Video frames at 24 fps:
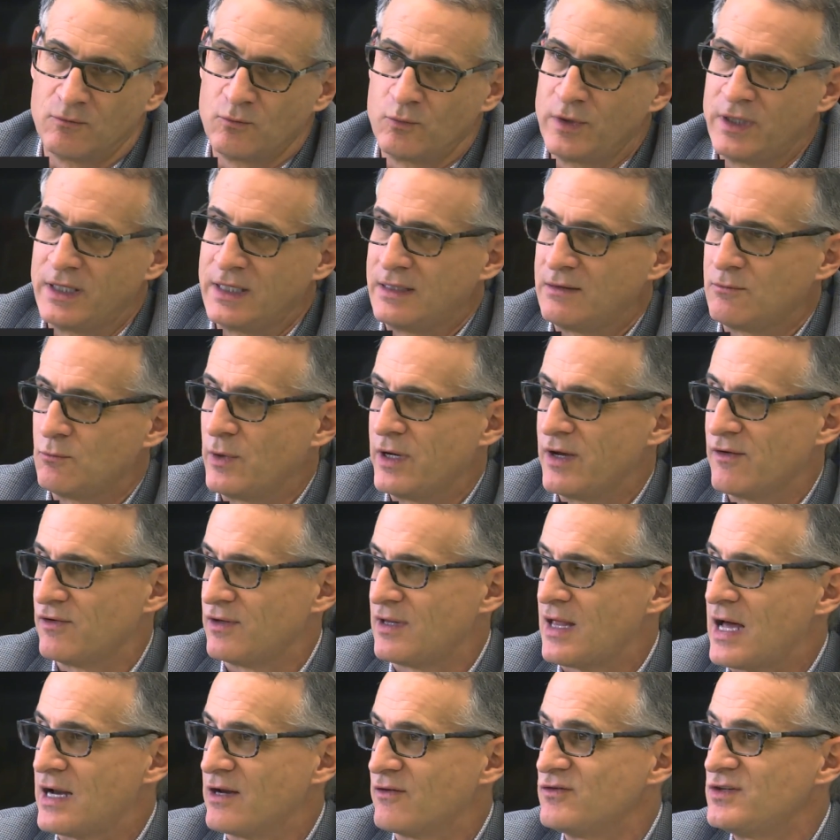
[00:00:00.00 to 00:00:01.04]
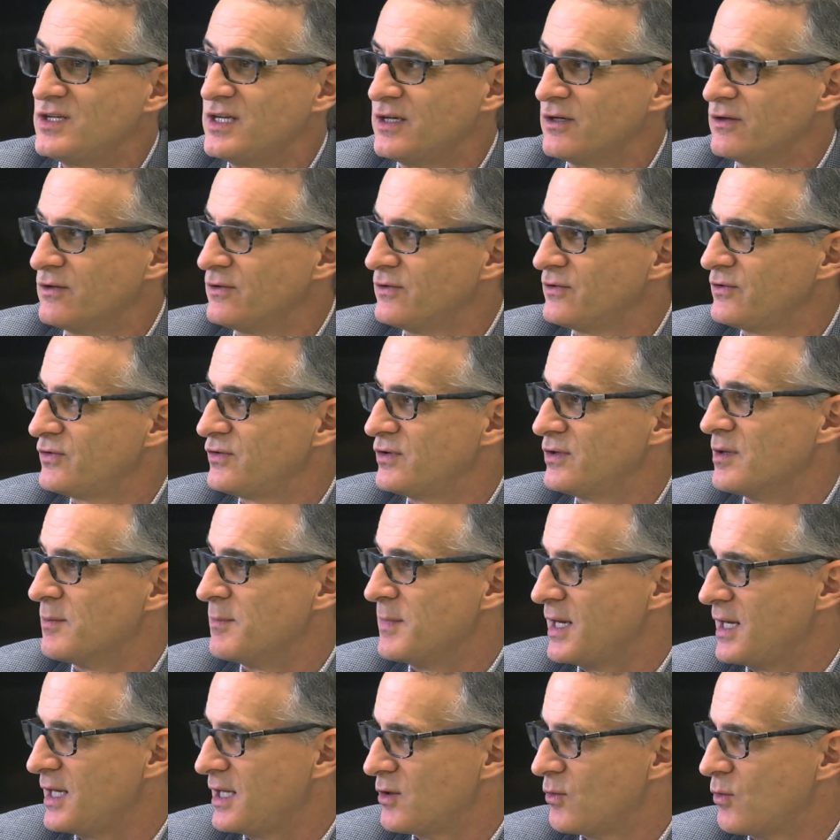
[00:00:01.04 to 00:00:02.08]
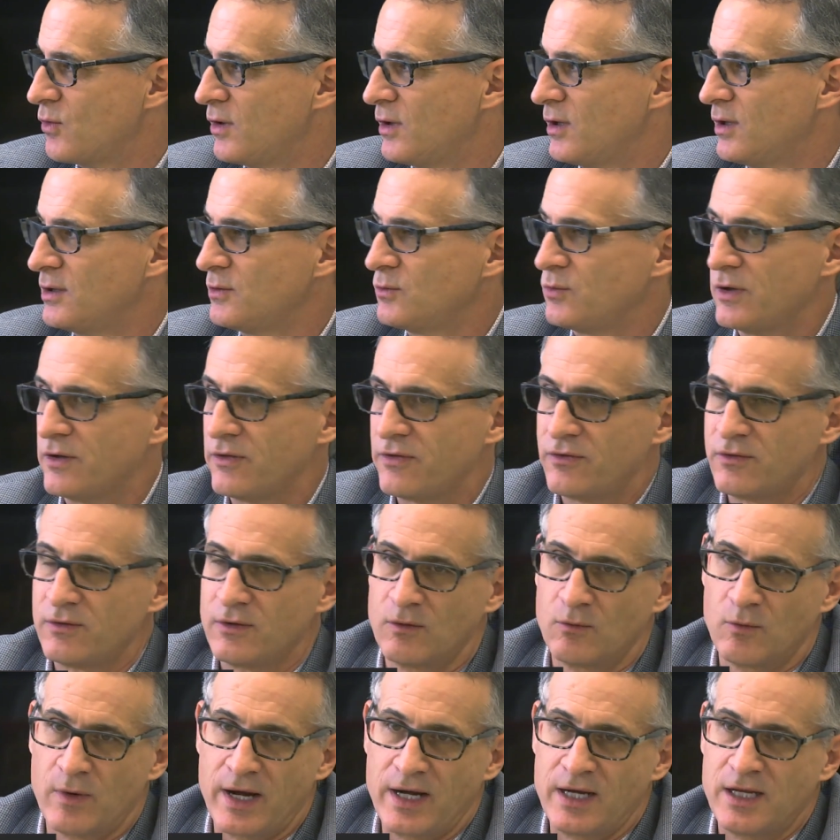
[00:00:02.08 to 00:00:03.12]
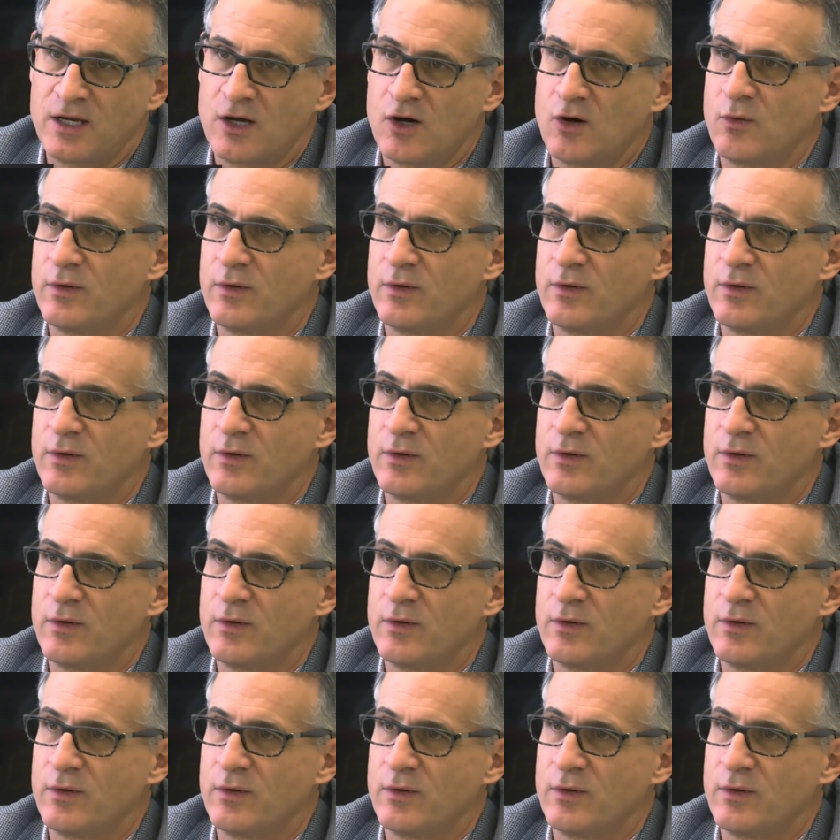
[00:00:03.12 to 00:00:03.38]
We have a lot of deals in the media world with radio,